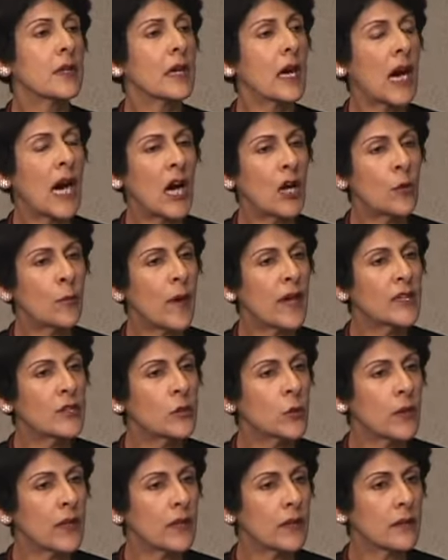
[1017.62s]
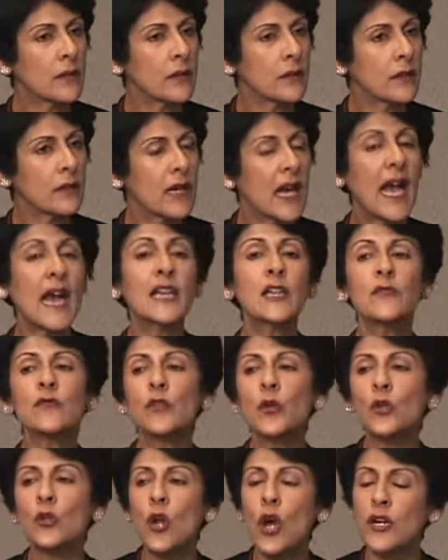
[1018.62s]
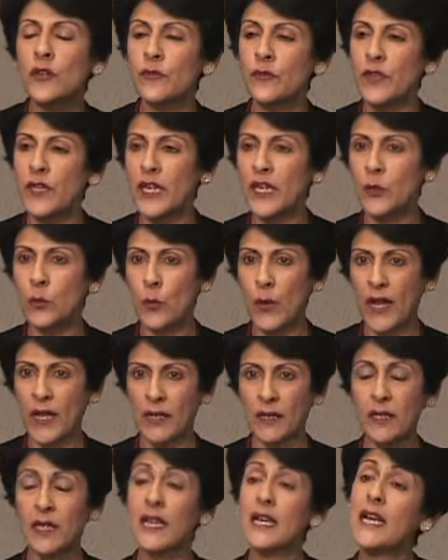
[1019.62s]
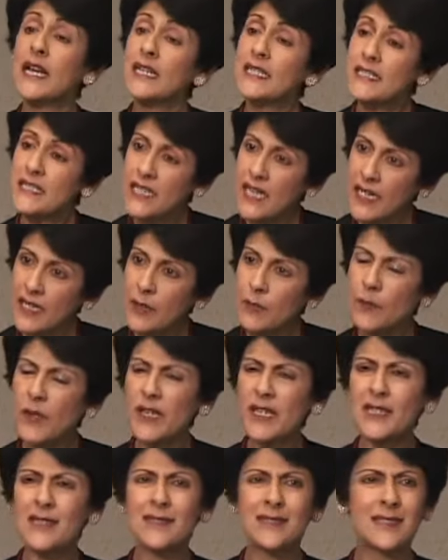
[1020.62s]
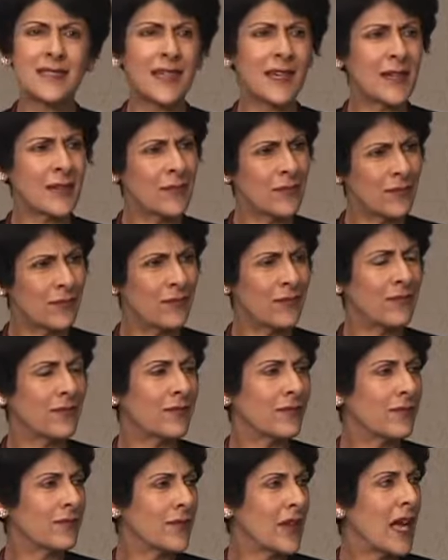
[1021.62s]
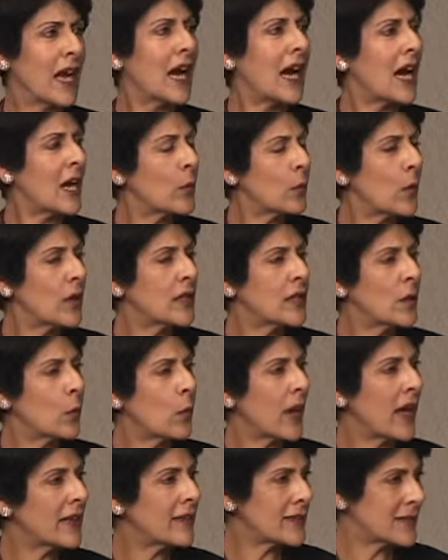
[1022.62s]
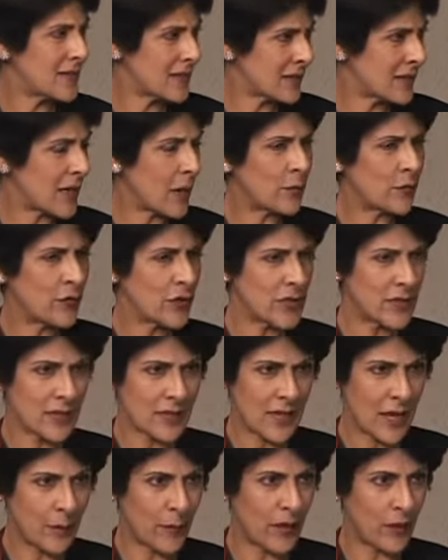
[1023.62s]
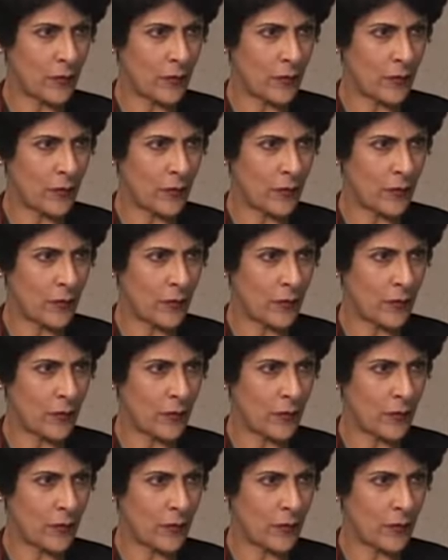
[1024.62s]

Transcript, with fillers: How am I doing? And if you're not feeling well, take a minute to say, hmm, I wonder where the discomfort is coming